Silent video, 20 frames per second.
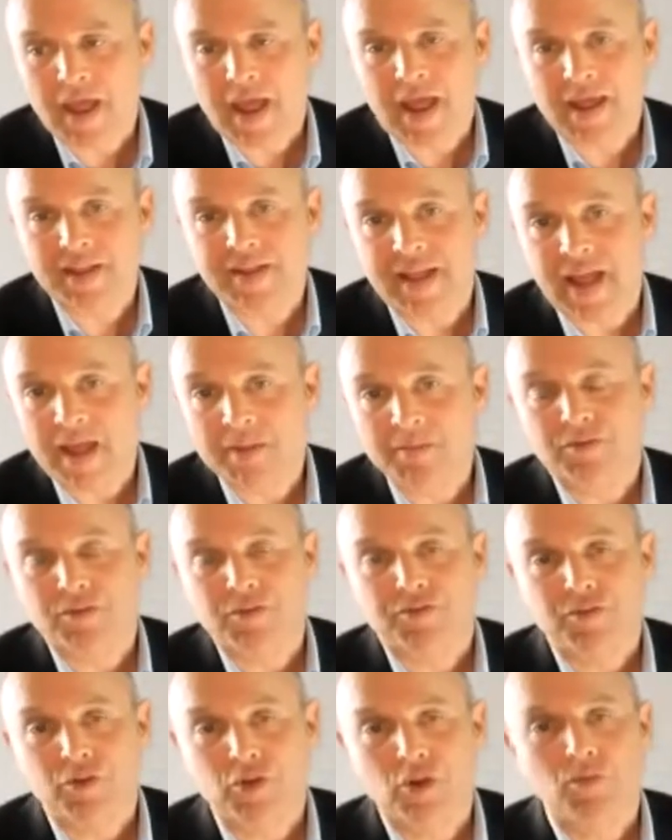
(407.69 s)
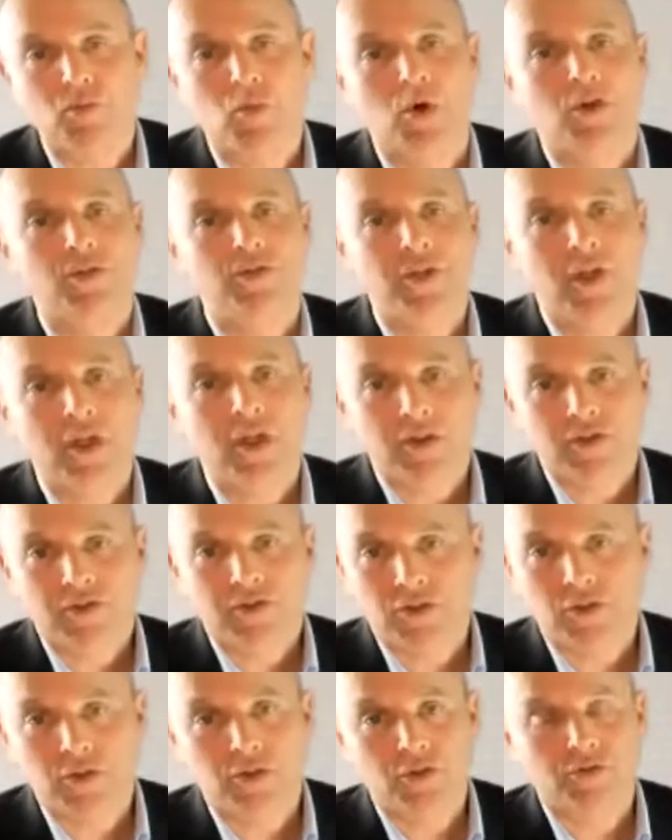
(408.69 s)
And the aim of the firm was
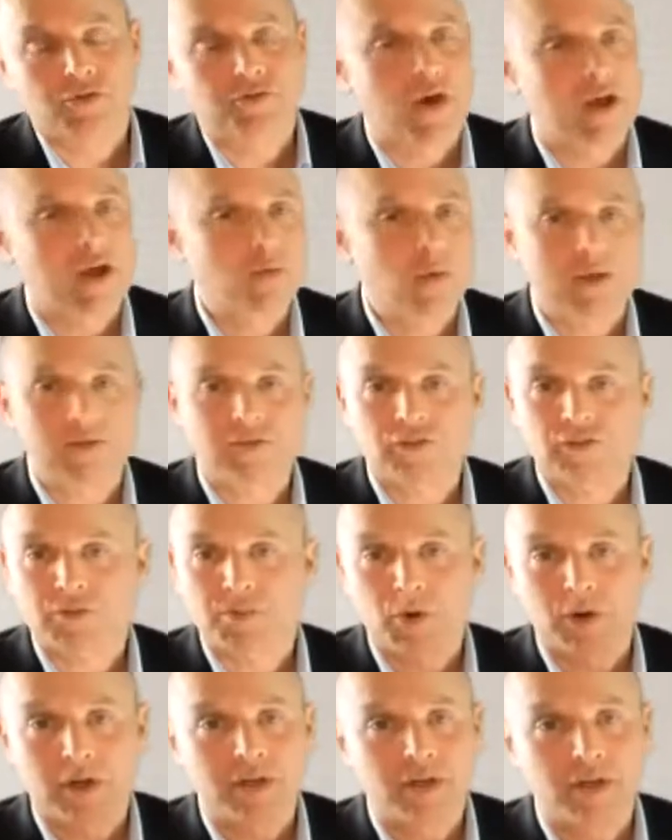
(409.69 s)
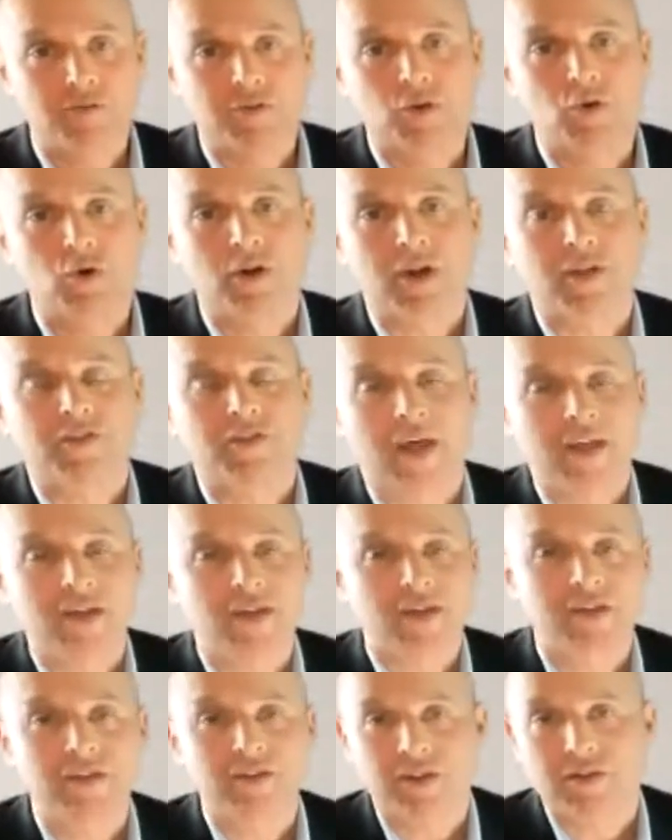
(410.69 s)
to find ways of supporting different
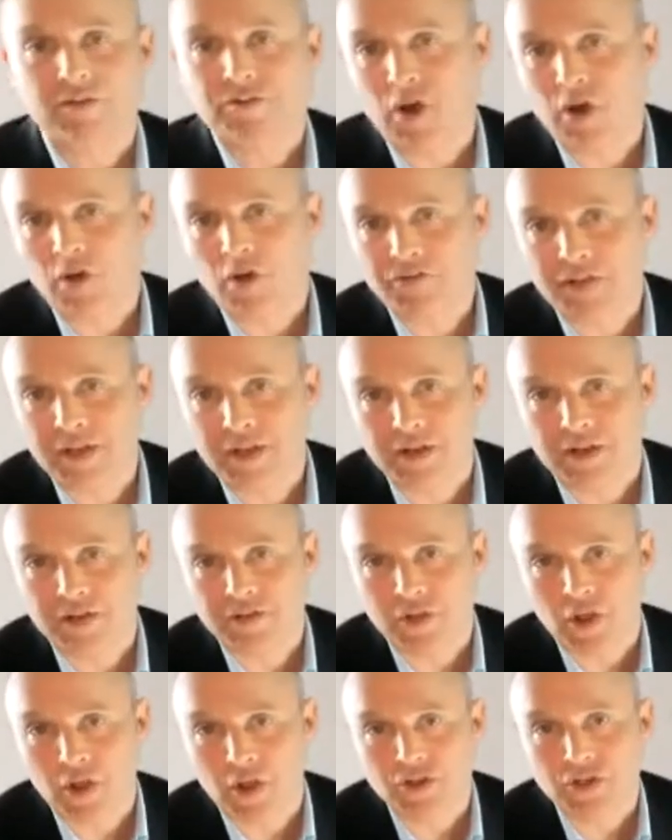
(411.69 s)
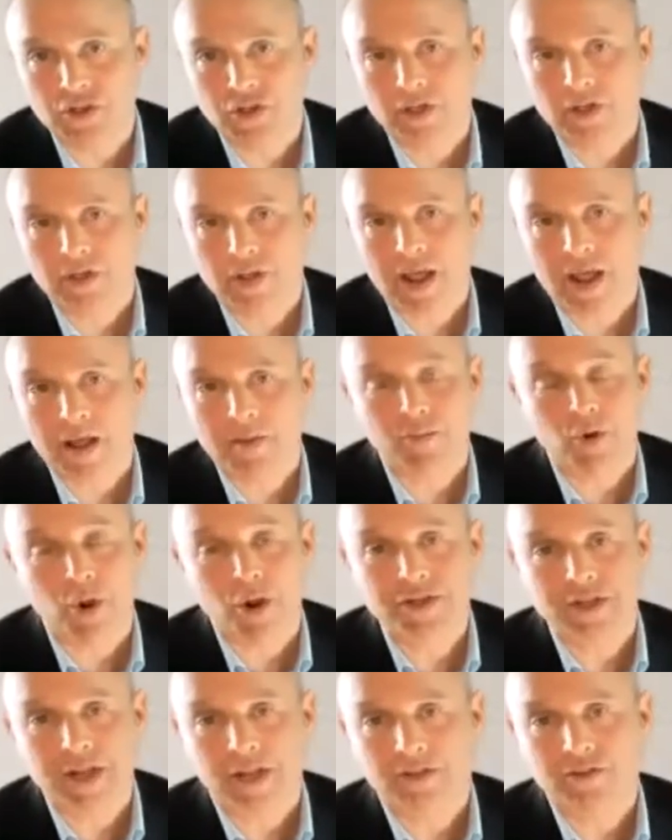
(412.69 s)
organisations involved in social
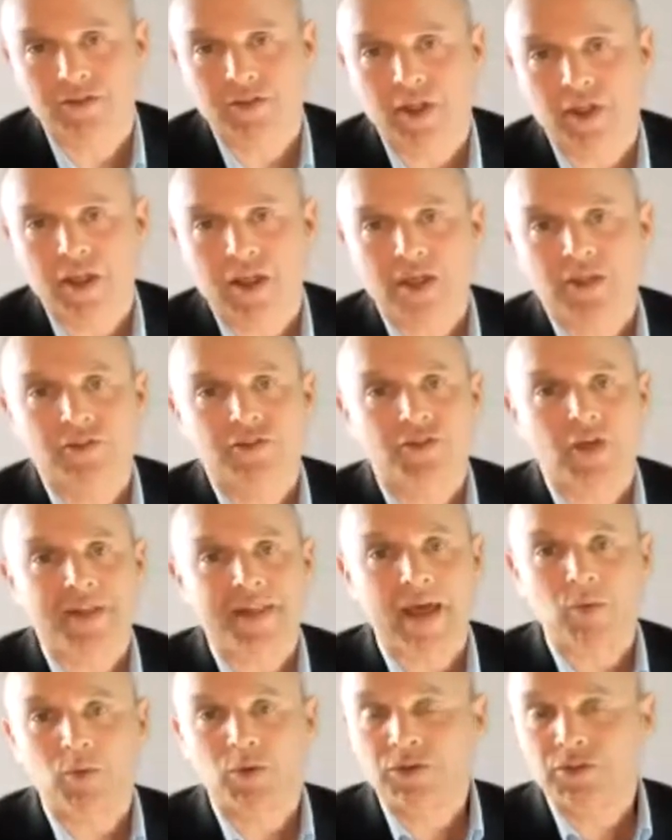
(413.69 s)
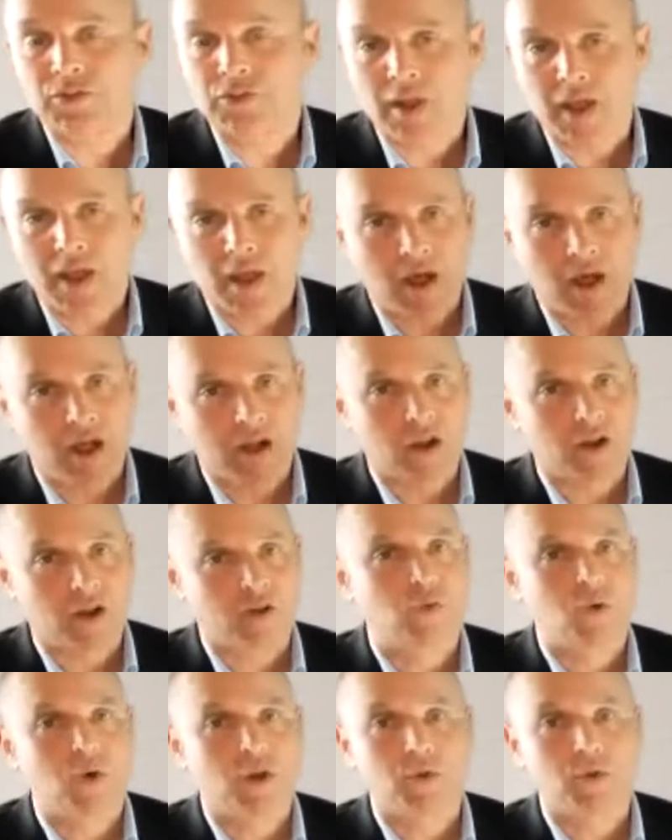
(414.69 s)
projects. So that was a lot
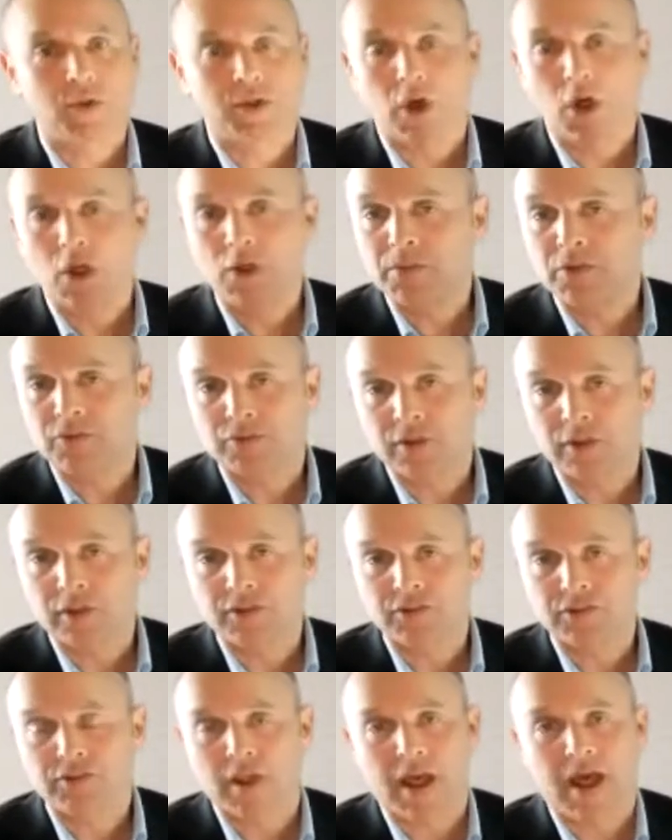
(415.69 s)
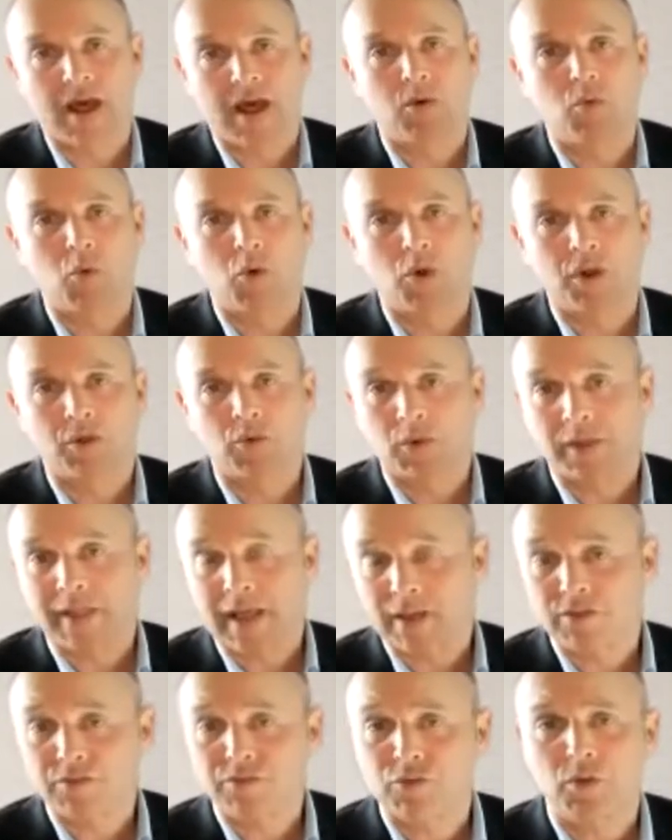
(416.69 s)
of work with homelessness, work with
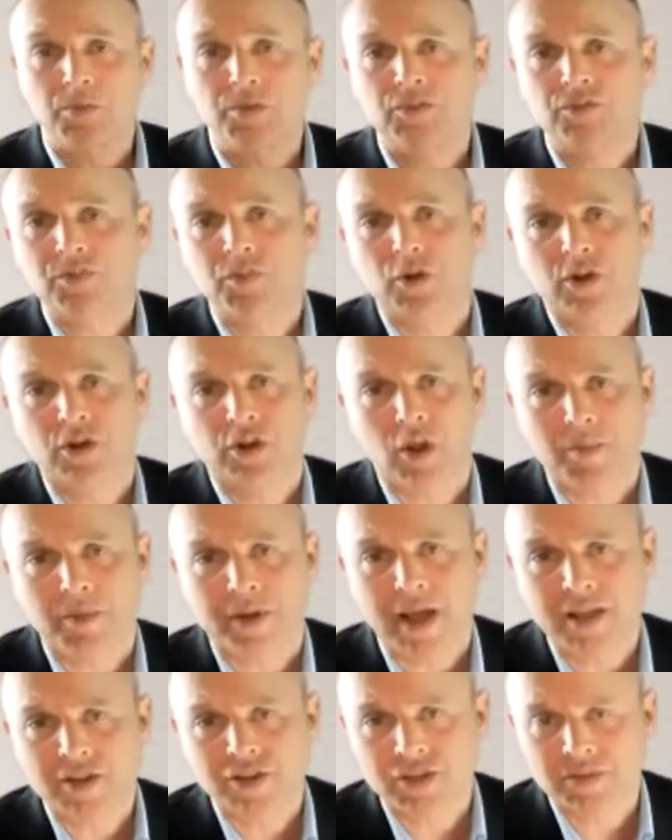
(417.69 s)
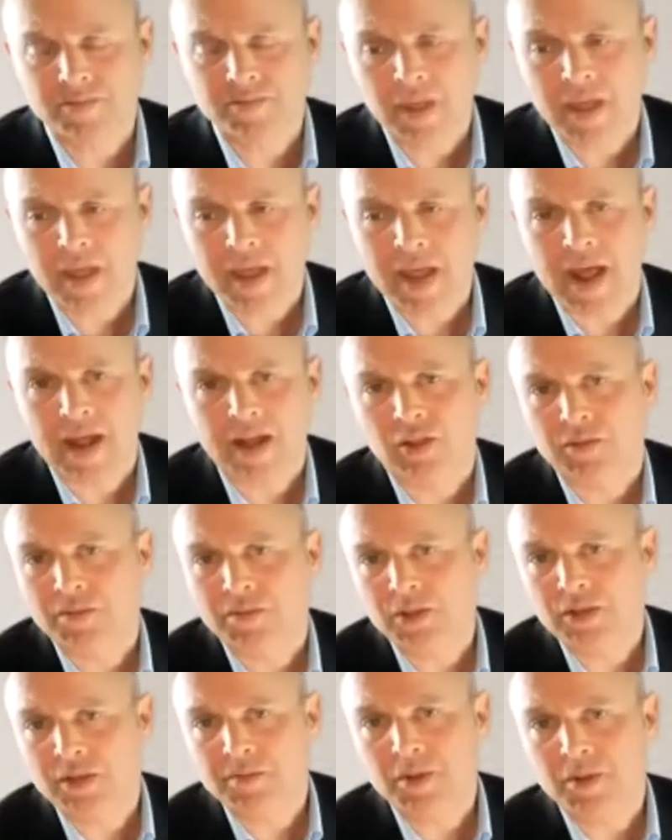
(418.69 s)
other forms of supported accommodation and
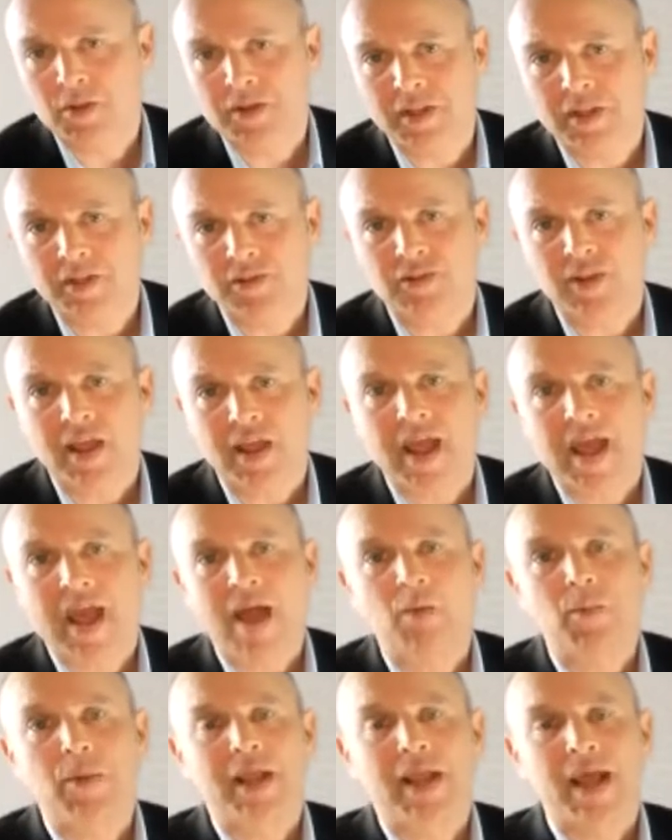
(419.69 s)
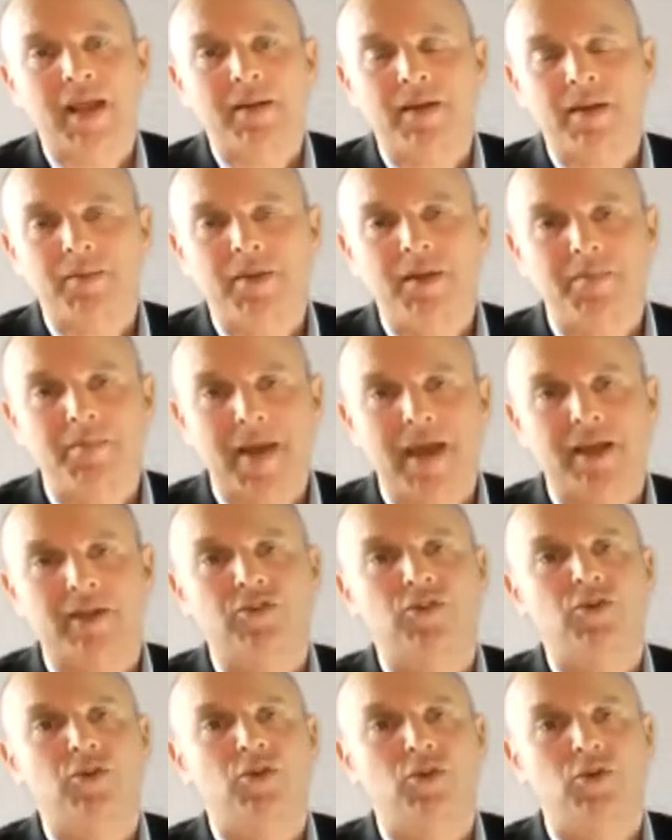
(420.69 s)
community buildings. And we kept coming back
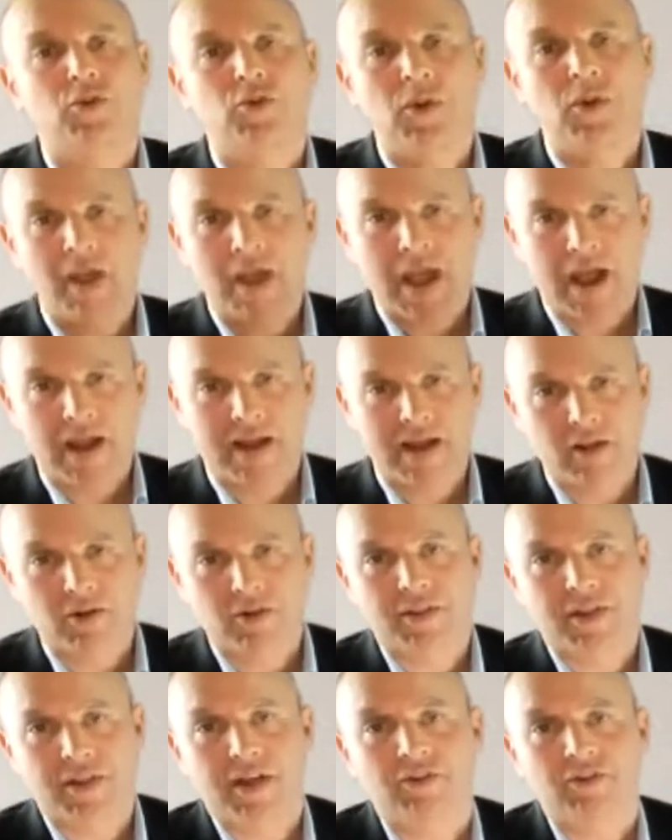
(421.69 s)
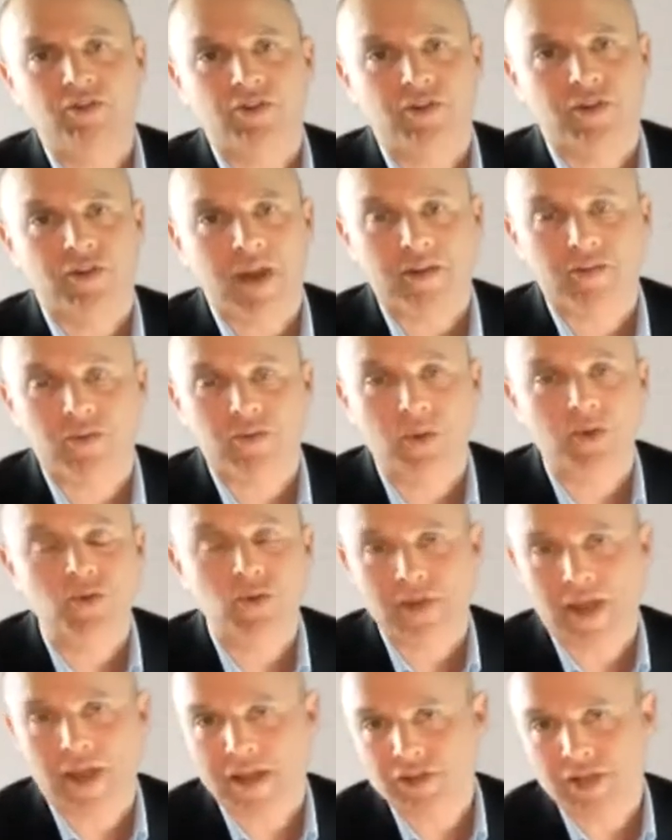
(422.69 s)
to an area that interested us, which
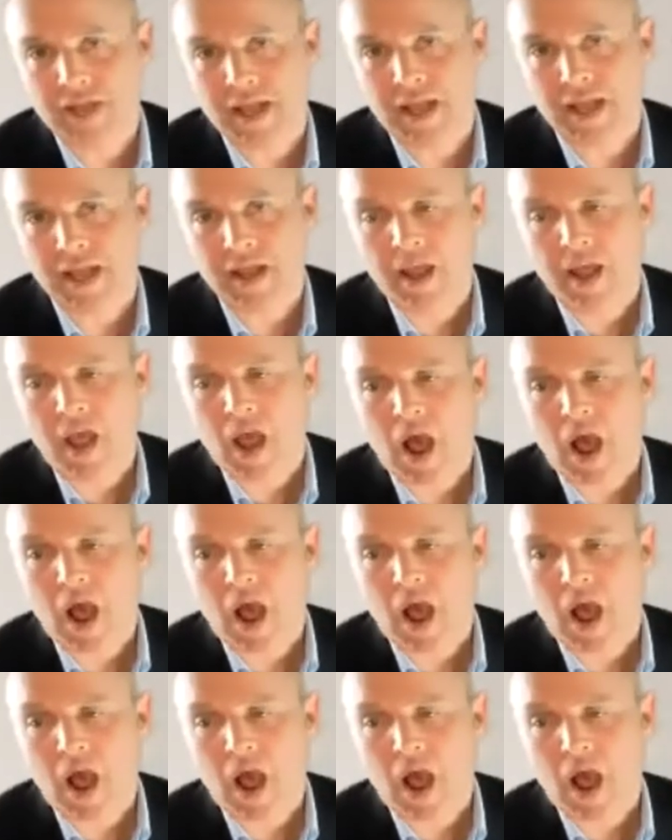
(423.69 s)
was aged care.